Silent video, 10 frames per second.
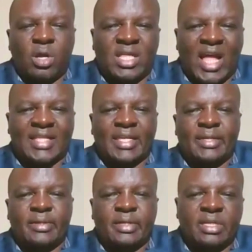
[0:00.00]

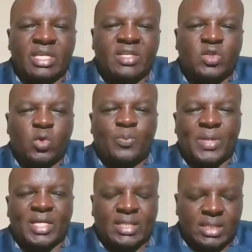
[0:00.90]
learning in two
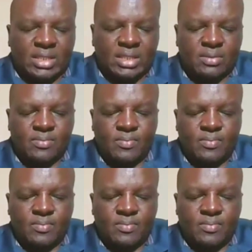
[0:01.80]
places.